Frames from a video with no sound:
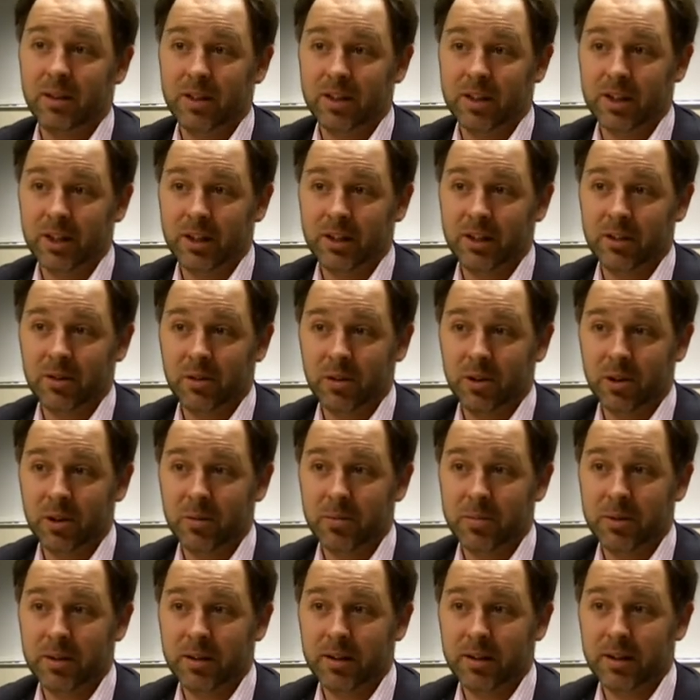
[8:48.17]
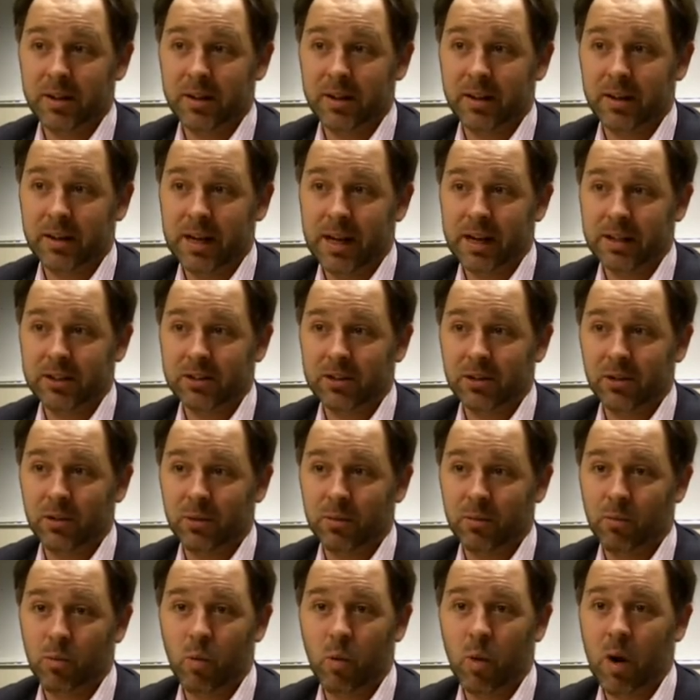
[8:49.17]
agenda on open data has
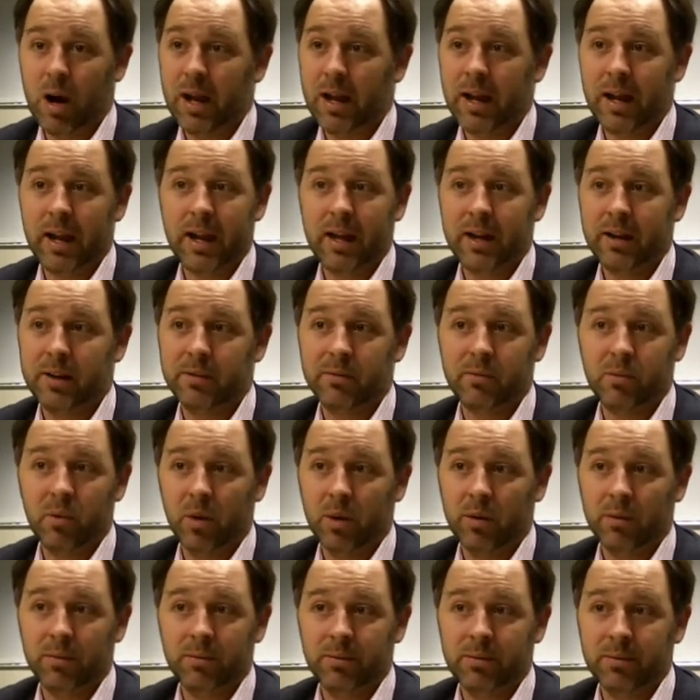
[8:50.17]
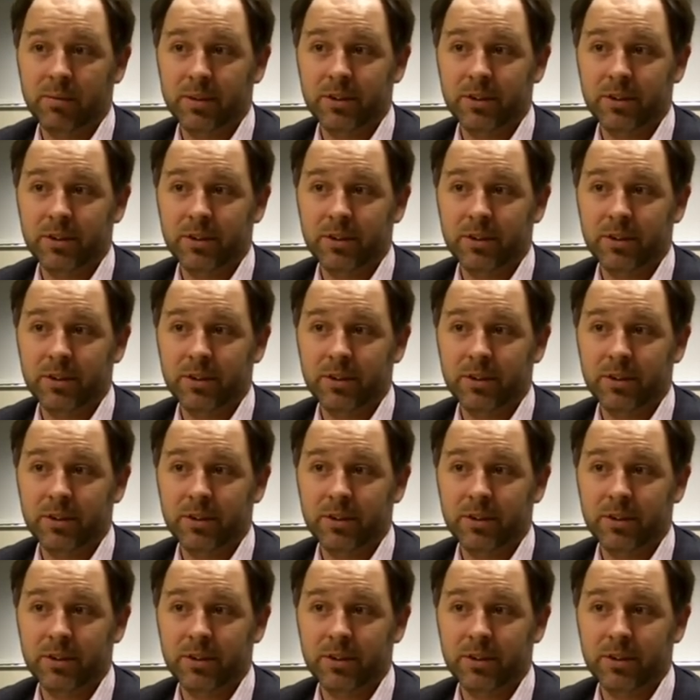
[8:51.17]
gone way ahead of what